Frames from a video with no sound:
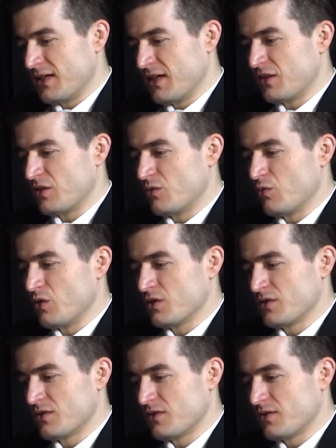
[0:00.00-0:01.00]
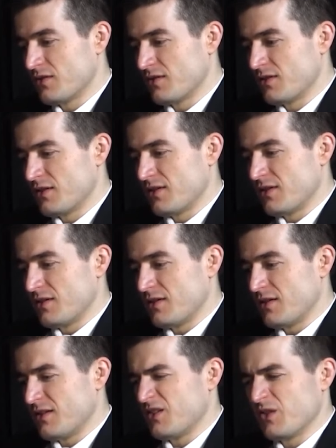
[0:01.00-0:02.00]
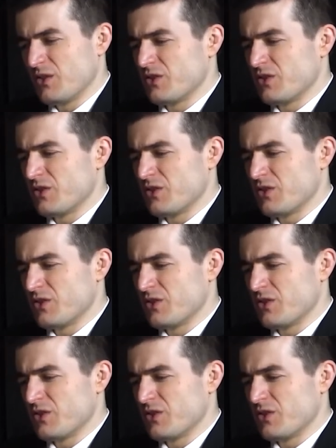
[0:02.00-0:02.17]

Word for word: at their worst. Mm -hmm. And they're,